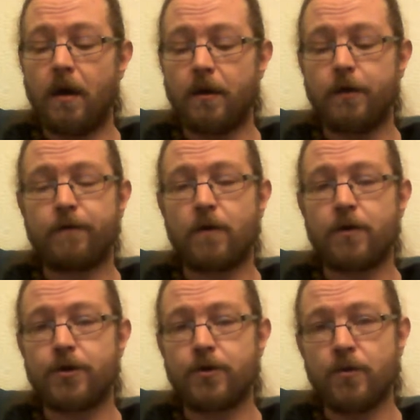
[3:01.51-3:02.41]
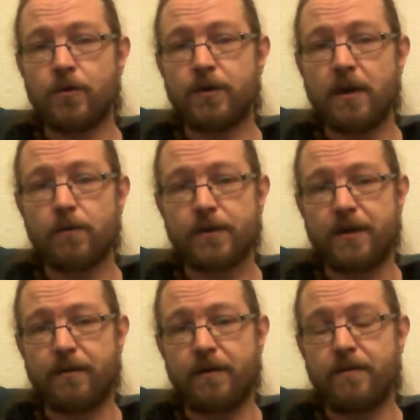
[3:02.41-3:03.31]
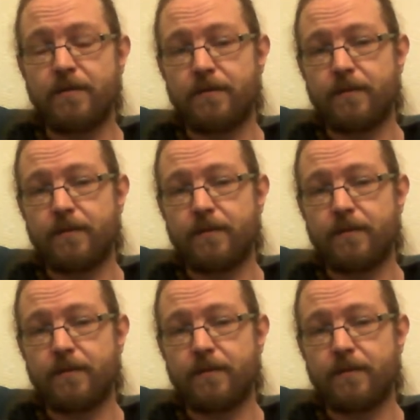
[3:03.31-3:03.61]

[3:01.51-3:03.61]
you've got a shore 00,